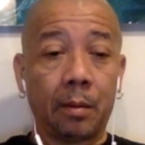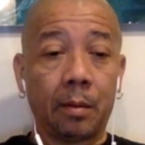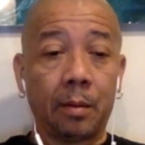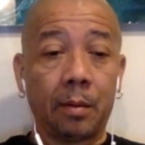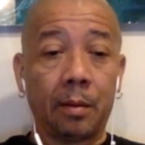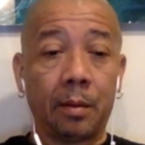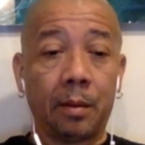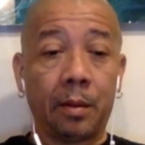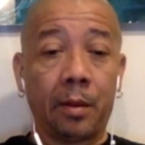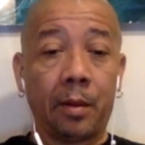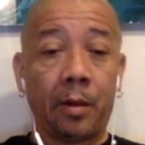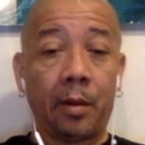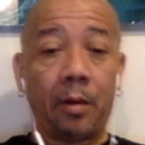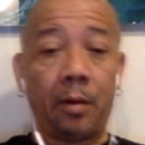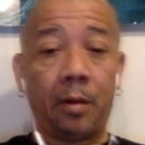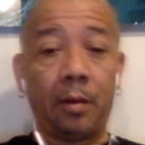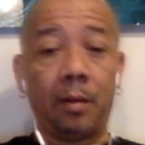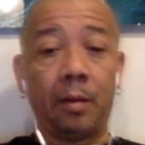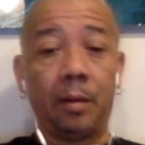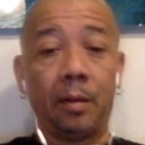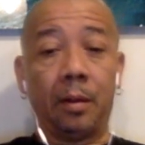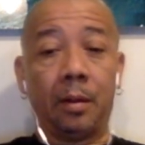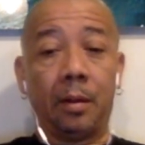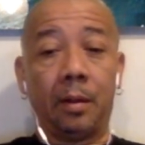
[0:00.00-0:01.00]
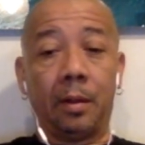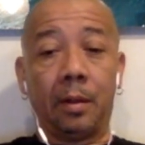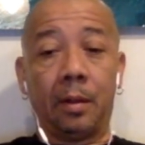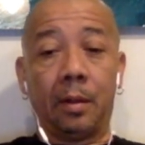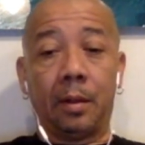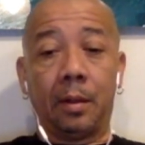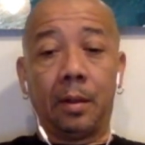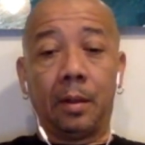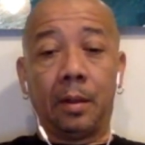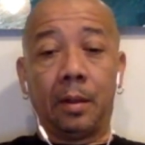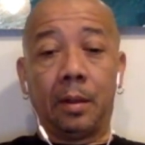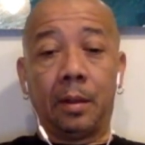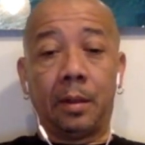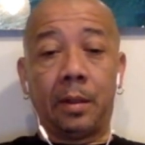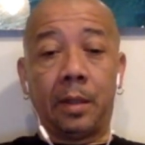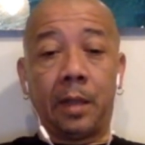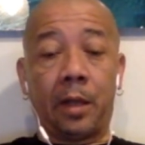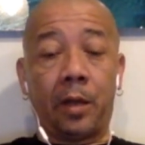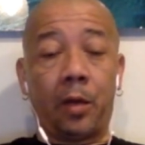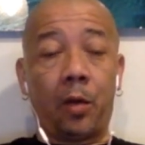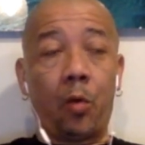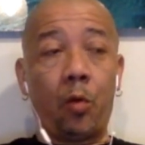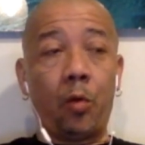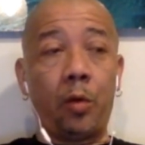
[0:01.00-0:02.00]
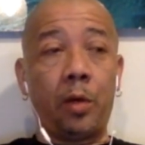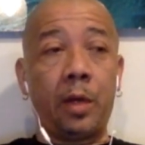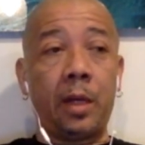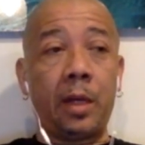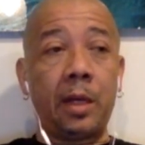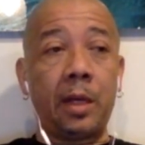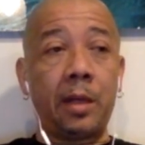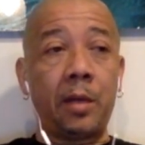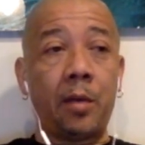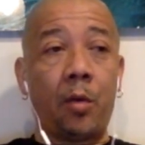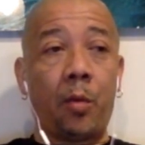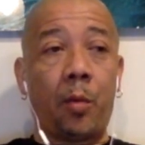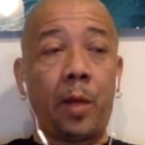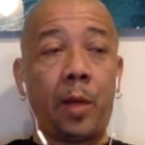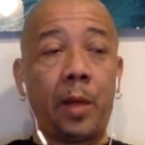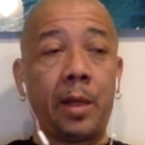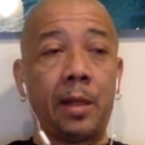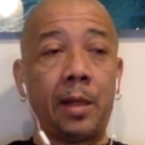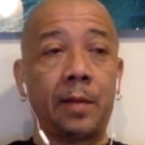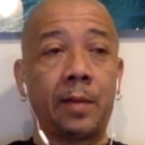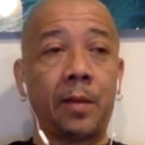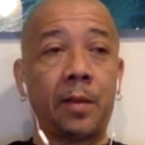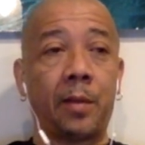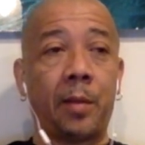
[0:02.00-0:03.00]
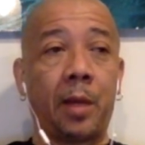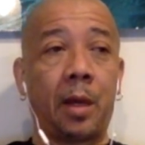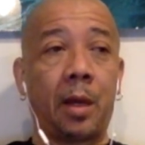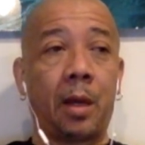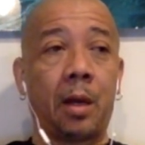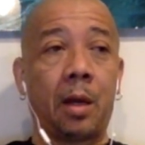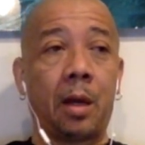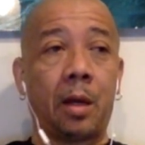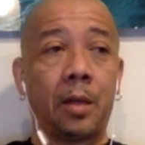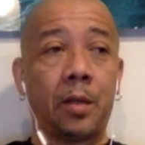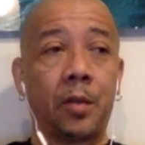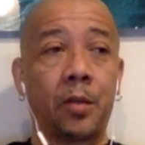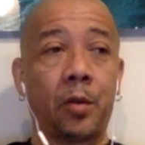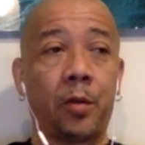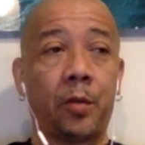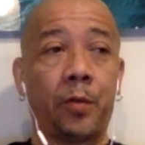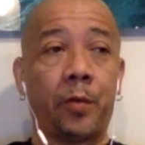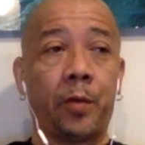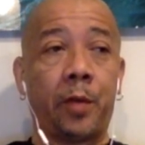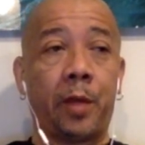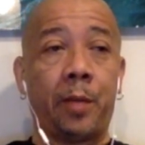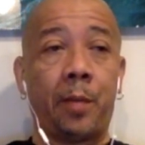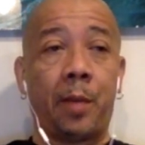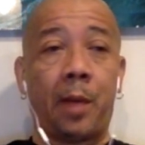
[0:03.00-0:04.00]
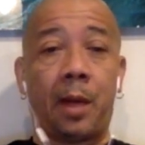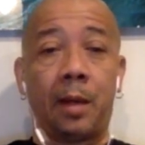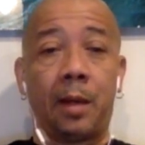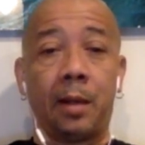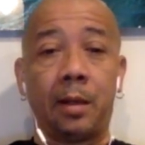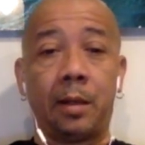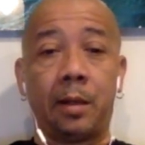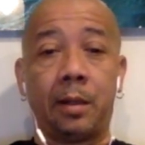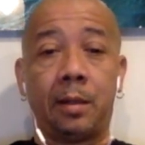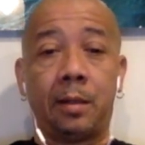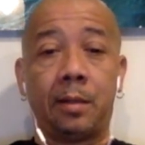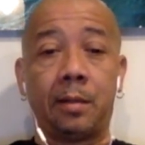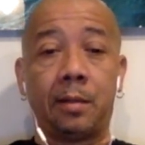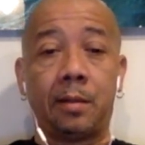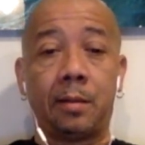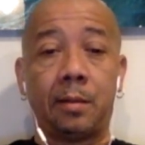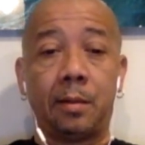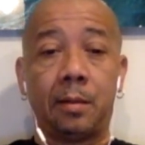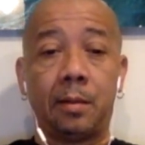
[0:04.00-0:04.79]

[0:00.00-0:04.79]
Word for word: You know, mm-hmm. they don't need nobody else to make a concert for them artists.